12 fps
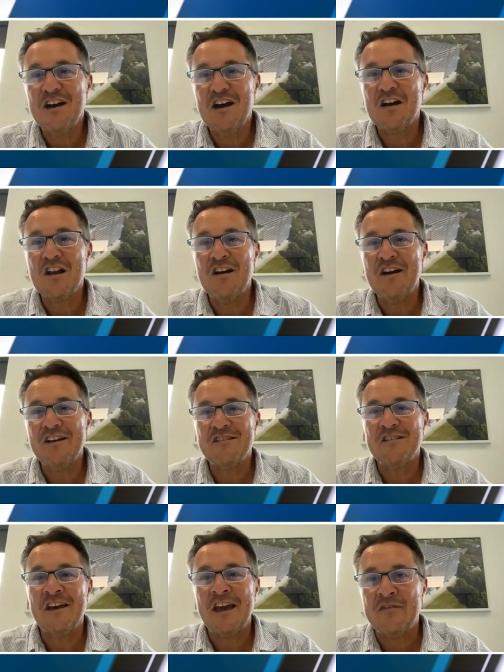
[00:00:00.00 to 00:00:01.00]
our clients
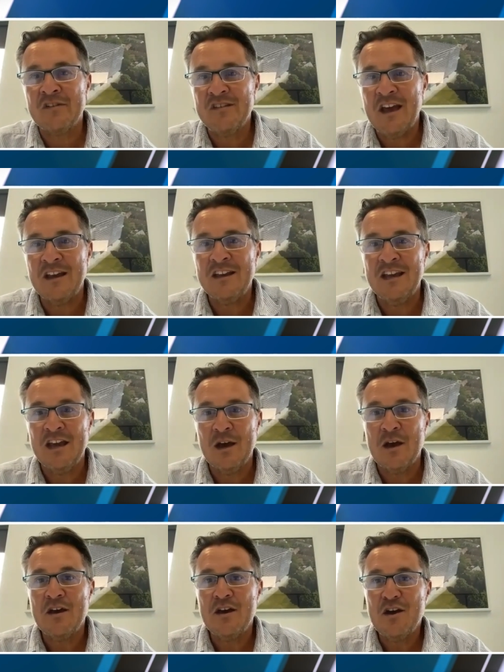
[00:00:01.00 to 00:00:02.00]
that they have a 10
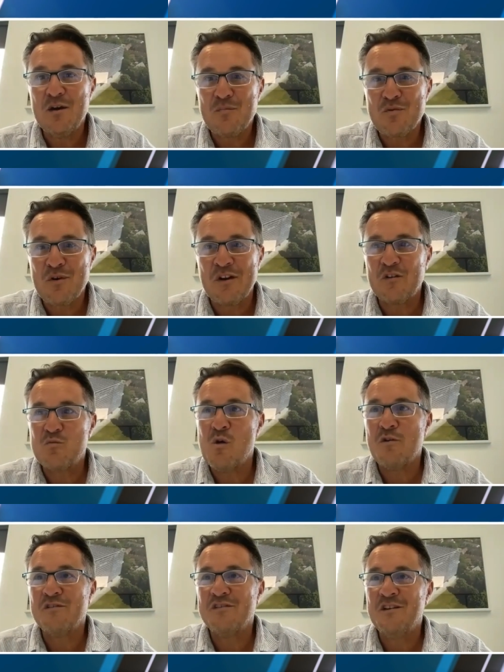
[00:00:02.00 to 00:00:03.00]
year product
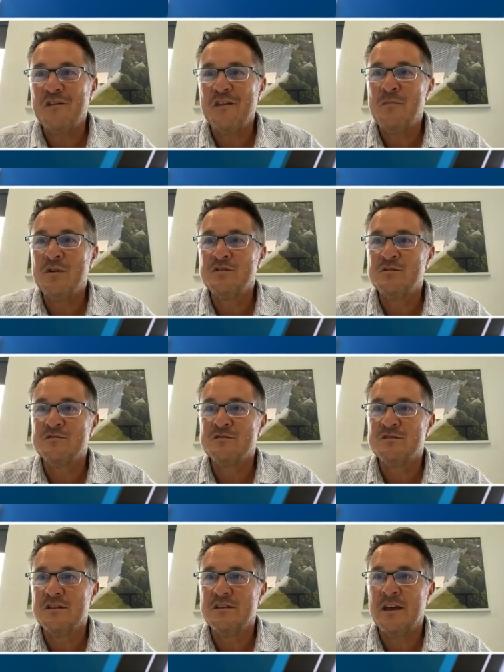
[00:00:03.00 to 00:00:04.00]
warranty on their
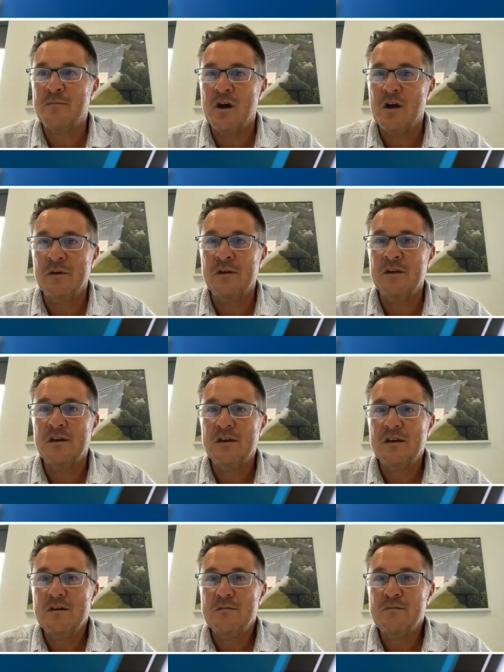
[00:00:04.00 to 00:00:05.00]
modules that they might be
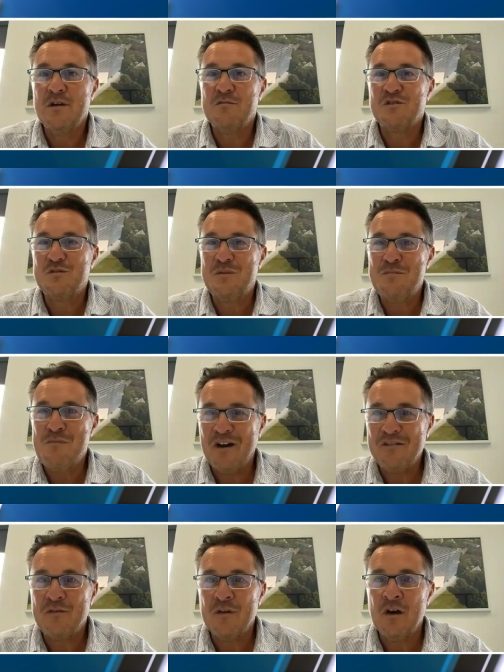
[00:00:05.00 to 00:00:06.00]
might want to be
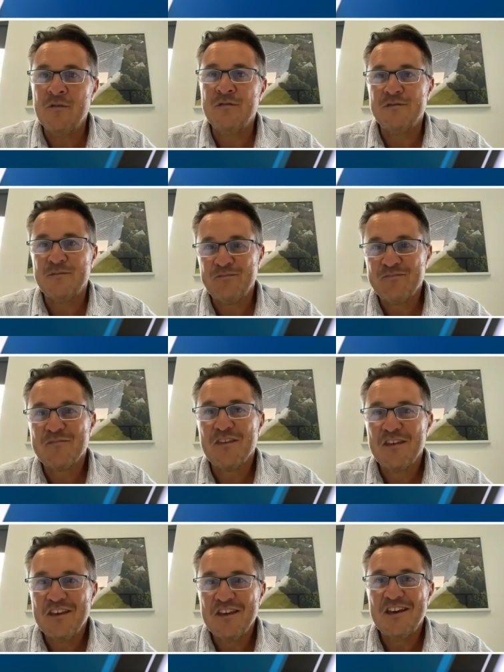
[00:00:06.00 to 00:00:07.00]
mindful of
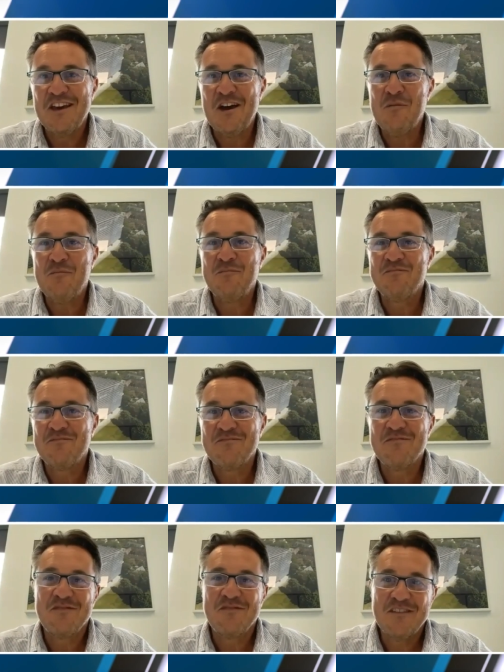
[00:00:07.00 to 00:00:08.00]
um,
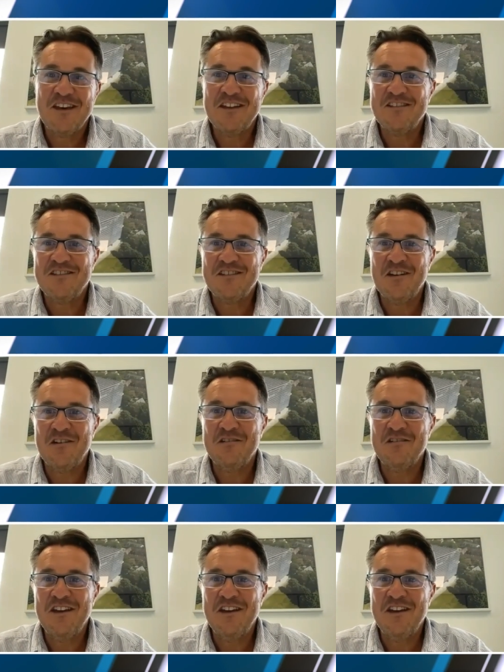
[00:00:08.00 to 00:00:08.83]
yeah. And so,